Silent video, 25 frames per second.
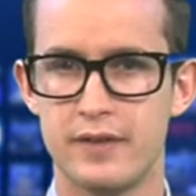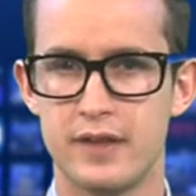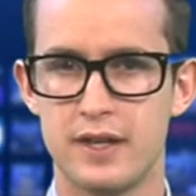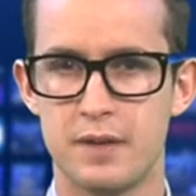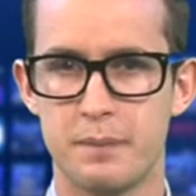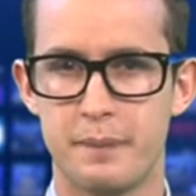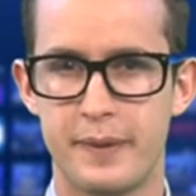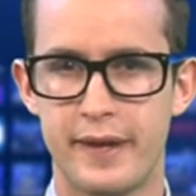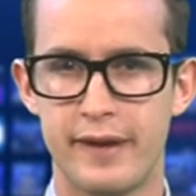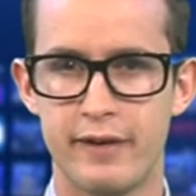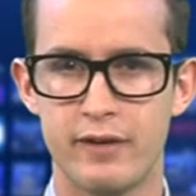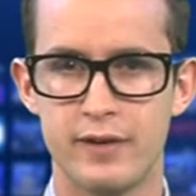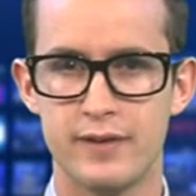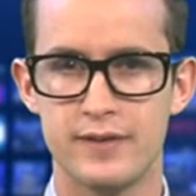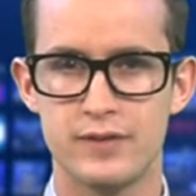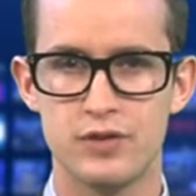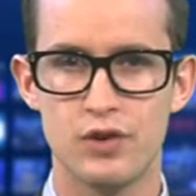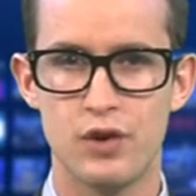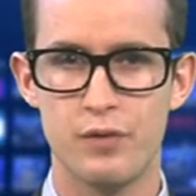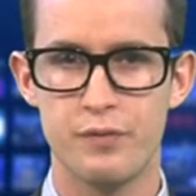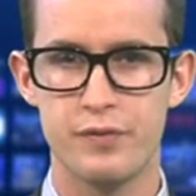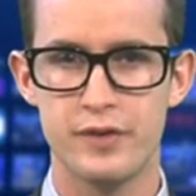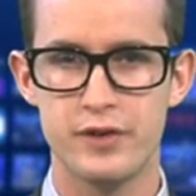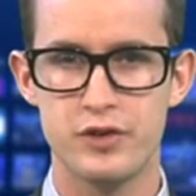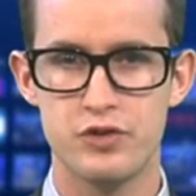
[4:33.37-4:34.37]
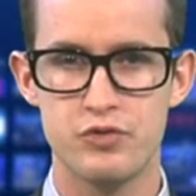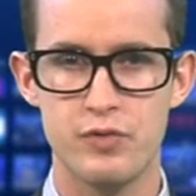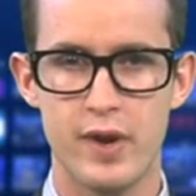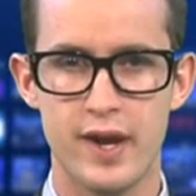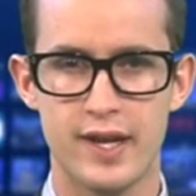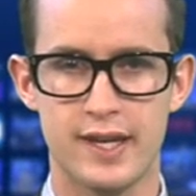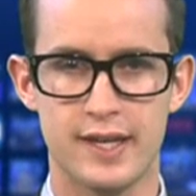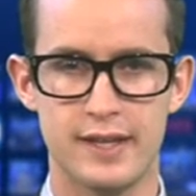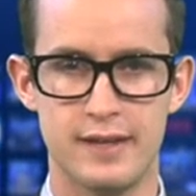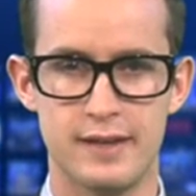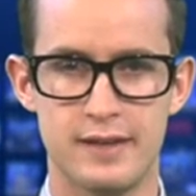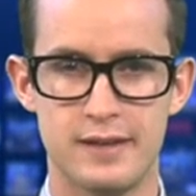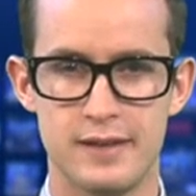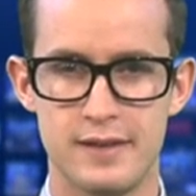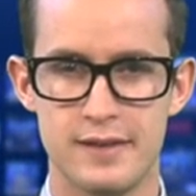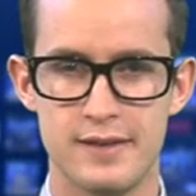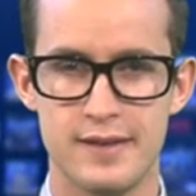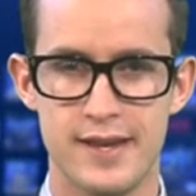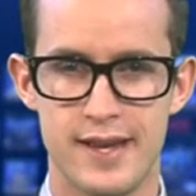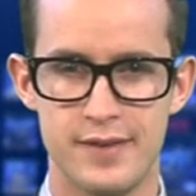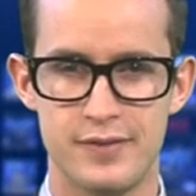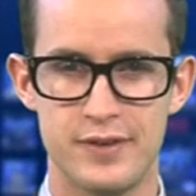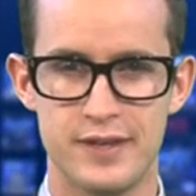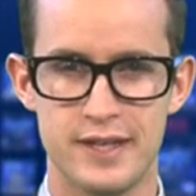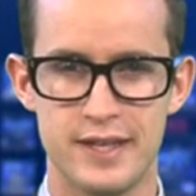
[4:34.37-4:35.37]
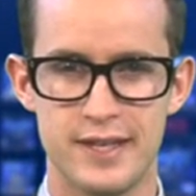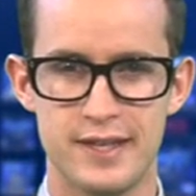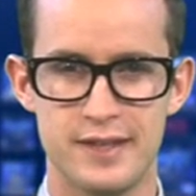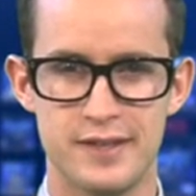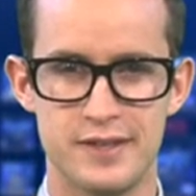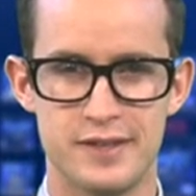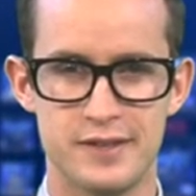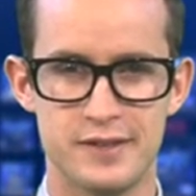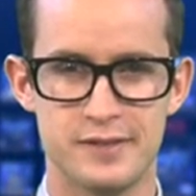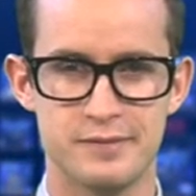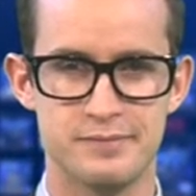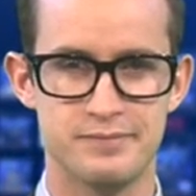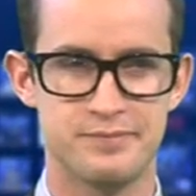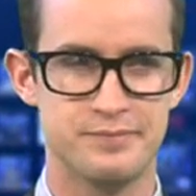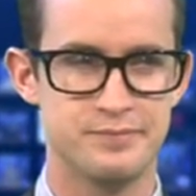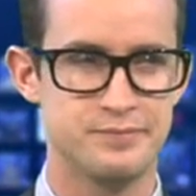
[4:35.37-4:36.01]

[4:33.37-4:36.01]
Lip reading: the appearance of the dragon at the end.